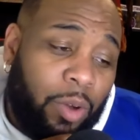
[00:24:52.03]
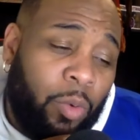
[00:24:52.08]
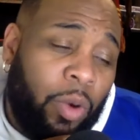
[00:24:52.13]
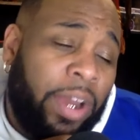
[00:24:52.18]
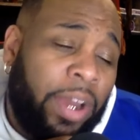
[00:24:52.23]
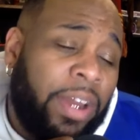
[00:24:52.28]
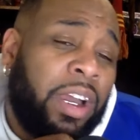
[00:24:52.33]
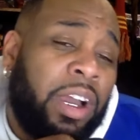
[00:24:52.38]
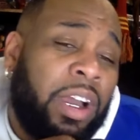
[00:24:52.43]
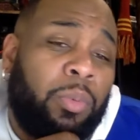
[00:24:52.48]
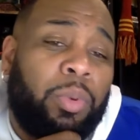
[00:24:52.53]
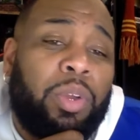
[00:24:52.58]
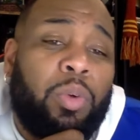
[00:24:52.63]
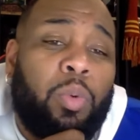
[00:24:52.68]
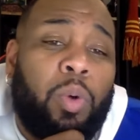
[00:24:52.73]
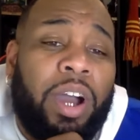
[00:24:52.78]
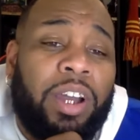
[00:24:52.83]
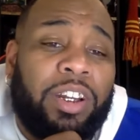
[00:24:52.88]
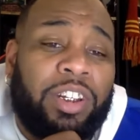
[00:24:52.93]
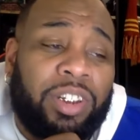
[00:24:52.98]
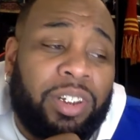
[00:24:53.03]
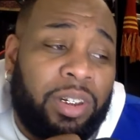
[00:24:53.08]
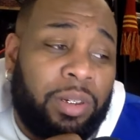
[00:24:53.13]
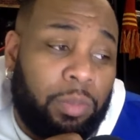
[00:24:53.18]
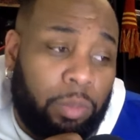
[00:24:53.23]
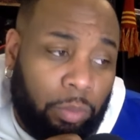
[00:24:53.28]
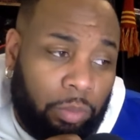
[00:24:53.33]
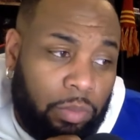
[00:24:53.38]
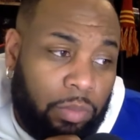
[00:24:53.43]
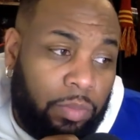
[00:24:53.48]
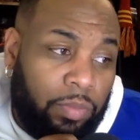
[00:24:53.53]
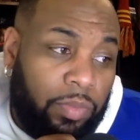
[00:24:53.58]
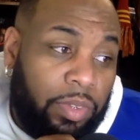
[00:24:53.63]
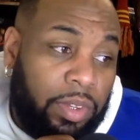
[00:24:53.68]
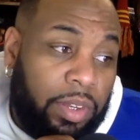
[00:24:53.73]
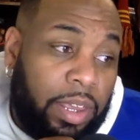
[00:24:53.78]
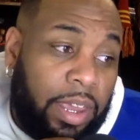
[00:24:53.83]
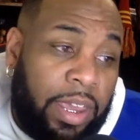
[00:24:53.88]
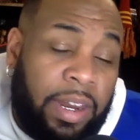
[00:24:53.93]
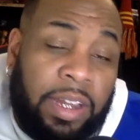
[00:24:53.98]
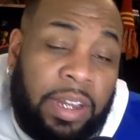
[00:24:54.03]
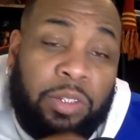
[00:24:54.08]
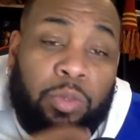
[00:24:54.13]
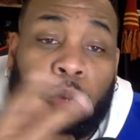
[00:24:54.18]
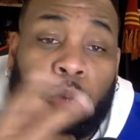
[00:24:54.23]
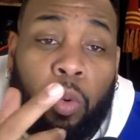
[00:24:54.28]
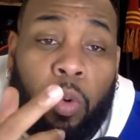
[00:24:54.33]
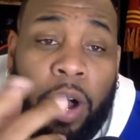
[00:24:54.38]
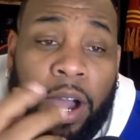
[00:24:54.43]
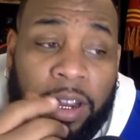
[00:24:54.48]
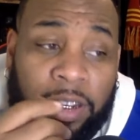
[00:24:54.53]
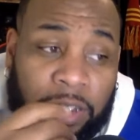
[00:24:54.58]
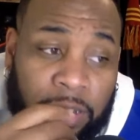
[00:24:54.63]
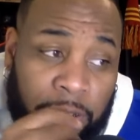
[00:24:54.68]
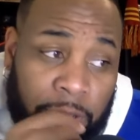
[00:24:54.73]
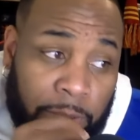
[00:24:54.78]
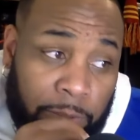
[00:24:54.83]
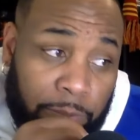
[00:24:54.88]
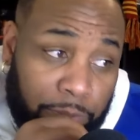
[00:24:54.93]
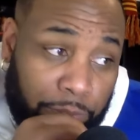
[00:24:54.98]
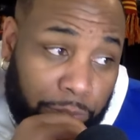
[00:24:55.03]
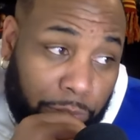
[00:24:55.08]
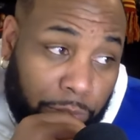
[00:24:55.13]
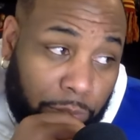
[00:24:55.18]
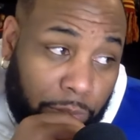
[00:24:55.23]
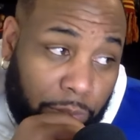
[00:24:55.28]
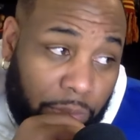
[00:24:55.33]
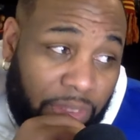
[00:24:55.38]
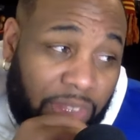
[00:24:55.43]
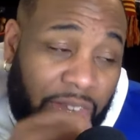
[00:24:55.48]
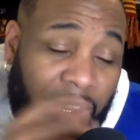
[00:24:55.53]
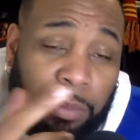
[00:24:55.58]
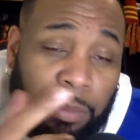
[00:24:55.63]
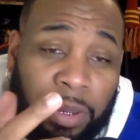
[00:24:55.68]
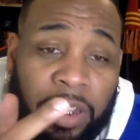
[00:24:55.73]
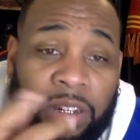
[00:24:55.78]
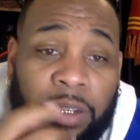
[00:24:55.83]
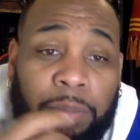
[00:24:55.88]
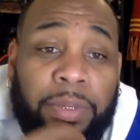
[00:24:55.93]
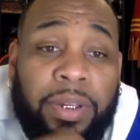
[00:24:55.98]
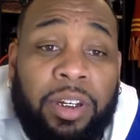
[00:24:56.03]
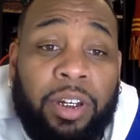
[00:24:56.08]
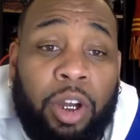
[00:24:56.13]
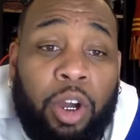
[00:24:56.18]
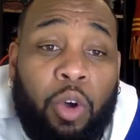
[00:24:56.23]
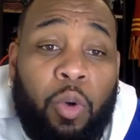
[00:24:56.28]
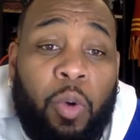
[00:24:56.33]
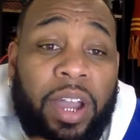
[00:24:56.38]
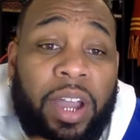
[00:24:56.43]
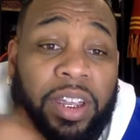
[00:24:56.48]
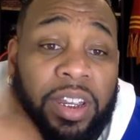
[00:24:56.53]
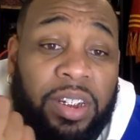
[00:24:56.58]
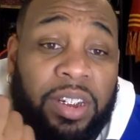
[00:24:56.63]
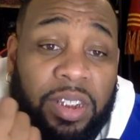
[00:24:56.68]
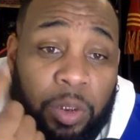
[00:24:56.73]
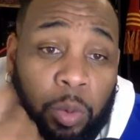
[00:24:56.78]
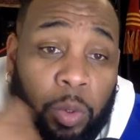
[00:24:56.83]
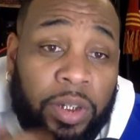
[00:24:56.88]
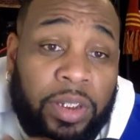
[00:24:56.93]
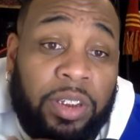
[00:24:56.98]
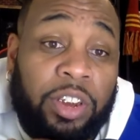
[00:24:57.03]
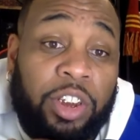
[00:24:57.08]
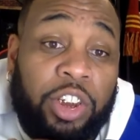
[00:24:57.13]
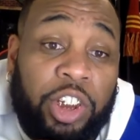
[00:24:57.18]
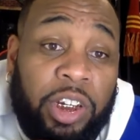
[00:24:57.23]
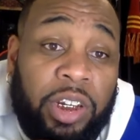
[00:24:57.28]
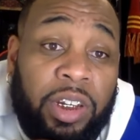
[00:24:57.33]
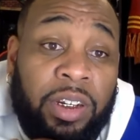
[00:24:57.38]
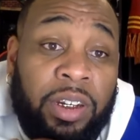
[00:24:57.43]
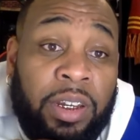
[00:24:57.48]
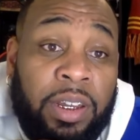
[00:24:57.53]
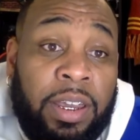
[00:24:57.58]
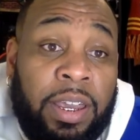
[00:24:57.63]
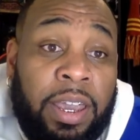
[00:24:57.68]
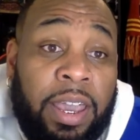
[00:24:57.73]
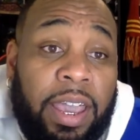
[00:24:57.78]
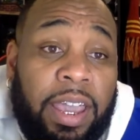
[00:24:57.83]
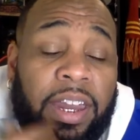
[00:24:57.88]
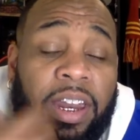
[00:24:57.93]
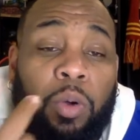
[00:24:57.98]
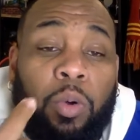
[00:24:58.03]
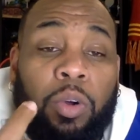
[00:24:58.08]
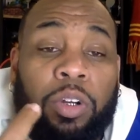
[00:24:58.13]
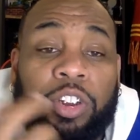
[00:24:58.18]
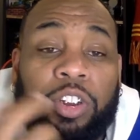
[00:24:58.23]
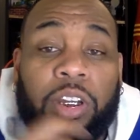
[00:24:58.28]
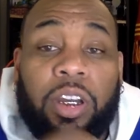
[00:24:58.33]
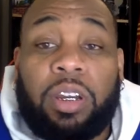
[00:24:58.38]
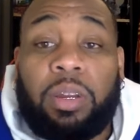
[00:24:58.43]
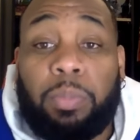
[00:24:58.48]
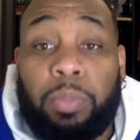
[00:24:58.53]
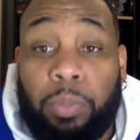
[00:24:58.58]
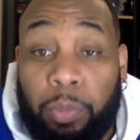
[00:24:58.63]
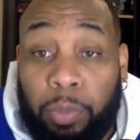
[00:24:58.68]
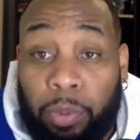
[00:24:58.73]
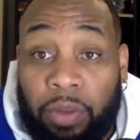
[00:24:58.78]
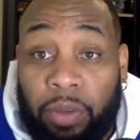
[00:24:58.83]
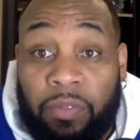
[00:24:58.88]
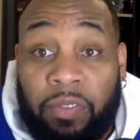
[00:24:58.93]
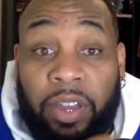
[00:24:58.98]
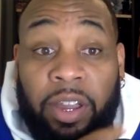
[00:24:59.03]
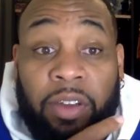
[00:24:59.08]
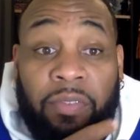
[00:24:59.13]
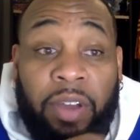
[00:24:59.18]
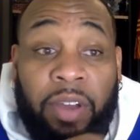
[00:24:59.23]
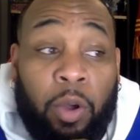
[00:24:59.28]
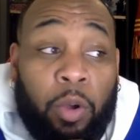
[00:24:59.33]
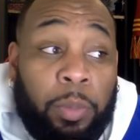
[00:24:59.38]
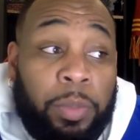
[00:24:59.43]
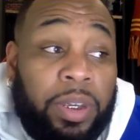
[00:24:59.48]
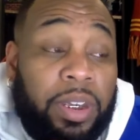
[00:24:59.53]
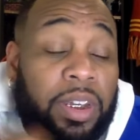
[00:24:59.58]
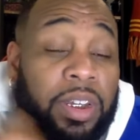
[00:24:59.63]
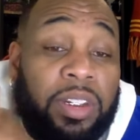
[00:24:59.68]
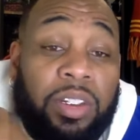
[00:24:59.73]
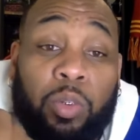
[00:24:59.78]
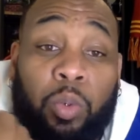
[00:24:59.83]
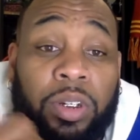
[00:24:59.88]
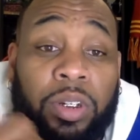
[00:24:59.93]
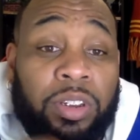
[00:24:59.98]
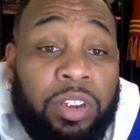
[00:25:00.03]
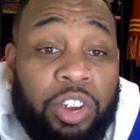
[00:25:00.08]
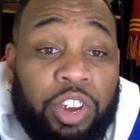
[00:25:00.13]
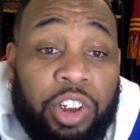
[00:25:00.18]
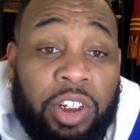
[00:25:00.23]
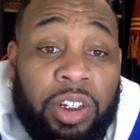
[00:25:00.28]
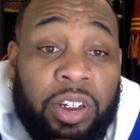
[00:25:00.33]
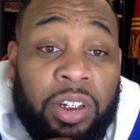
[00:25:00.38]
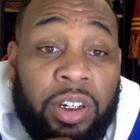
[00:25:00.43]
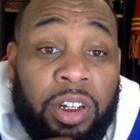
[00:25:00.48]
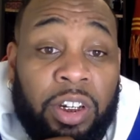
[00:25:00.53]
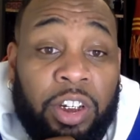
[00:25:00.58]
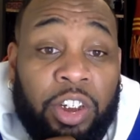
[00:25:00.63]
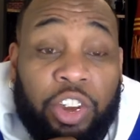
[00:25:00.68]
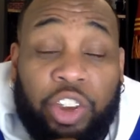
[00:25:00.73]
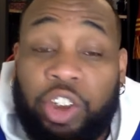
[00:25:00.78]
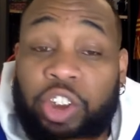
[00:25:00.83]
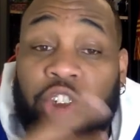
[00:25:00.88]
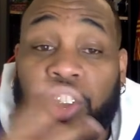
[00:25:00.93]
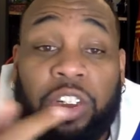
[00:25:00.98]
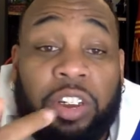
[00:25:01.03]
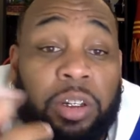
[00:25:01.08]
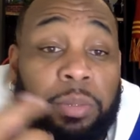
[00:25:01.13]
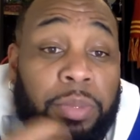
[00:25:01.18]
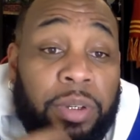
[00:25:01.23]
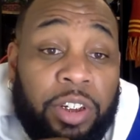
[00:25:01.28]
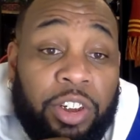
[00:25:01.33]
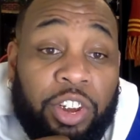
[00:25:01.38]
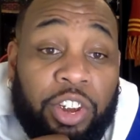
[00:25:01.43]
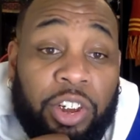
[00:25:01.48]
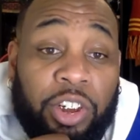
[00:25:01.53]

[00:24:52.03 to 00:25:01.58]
right now. I'm rewatching it, and as we're watching it, I'm letting it be known why Issa wasn't shit. And I want y'all to verify with me. Issa wasn't shit. She shouldn't have been